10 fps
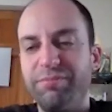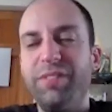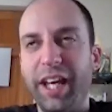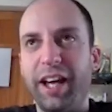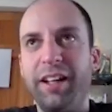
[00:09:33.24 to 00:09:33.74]

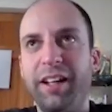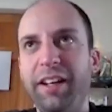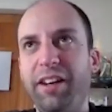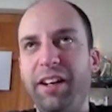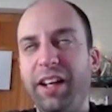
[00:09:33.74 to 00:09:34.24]
yeah
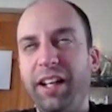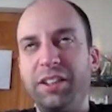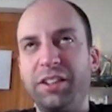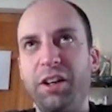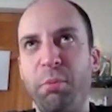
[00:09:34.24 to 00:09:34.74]
it, it's
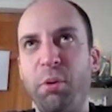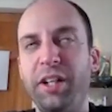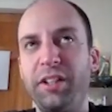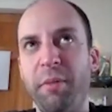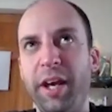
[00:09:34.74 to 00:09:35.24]
a good
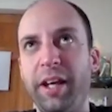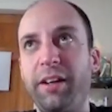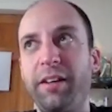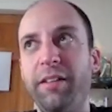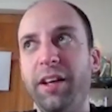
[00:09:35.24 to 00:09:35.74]
point to make
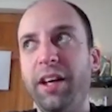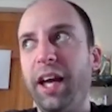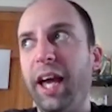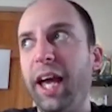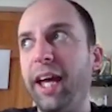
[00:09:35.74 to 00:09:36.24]

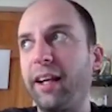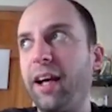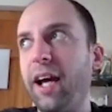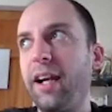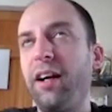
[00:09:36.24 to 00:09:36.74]
and it
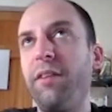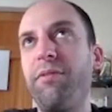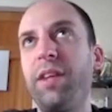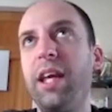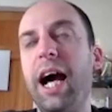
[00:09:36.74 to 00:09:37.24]
kind of
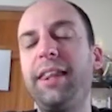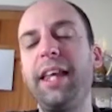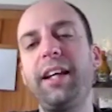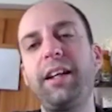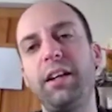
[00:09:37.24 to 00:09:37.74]
i
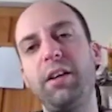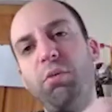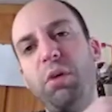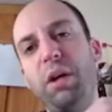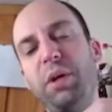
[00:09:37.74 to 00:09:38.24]
think
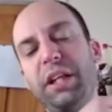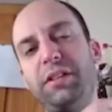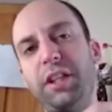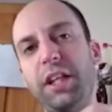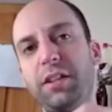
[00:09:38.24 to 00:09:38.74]
when we
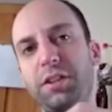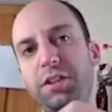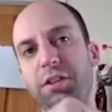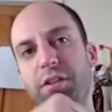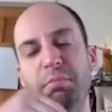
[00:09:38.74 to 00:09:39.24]

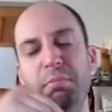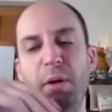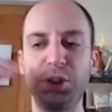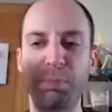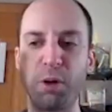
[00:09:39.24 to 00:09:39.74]
teach
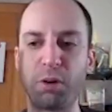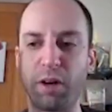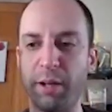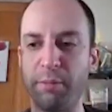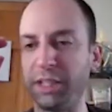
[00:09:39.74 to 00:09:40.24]
most
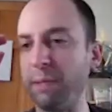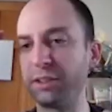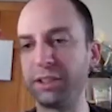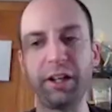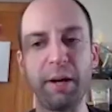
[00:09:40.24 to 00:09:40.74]
programs
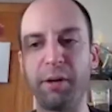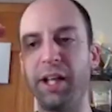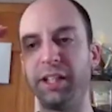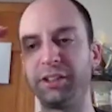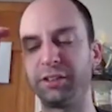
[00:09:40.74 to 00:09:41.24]
mlt or
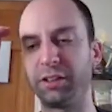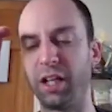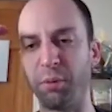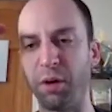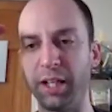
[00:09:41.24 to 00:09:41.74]
mls
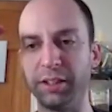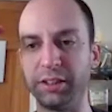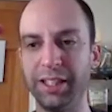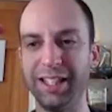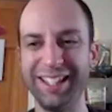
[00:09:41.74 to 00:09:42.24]
otherwise
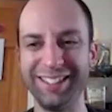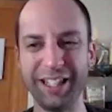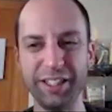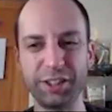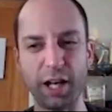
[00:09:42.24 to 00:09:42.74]

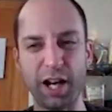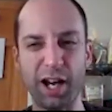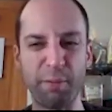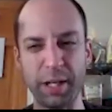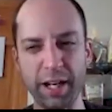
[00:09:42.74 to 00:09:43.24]
teach
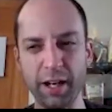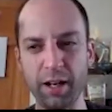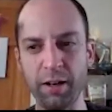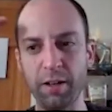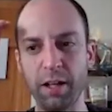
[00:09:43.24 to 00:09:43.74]
up
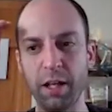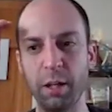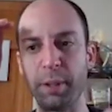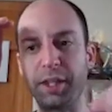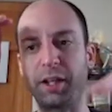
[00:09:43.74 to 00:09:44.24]
here yeah.
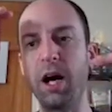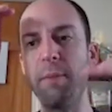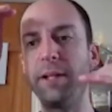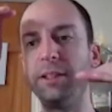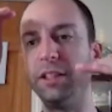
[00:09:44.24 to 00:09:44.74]
but the
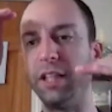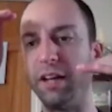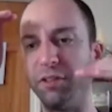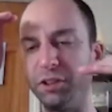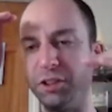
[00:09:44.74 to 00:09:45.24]
competency
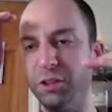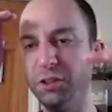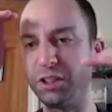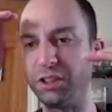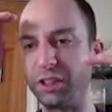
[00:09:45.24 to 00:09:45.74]
level is
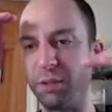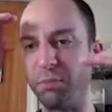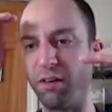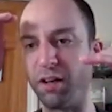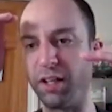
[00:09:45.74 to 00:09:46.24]
usually somewhere
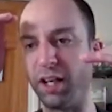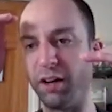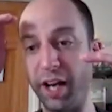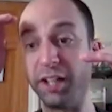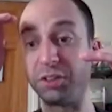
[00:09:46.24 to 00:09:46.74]
around here
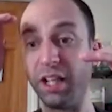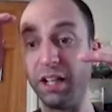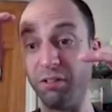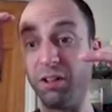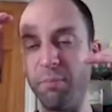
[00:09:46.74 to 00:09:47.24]
entry
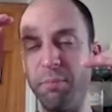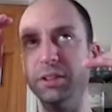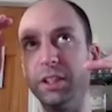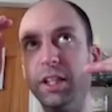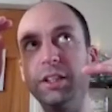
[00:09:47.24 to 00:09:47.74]
level competency i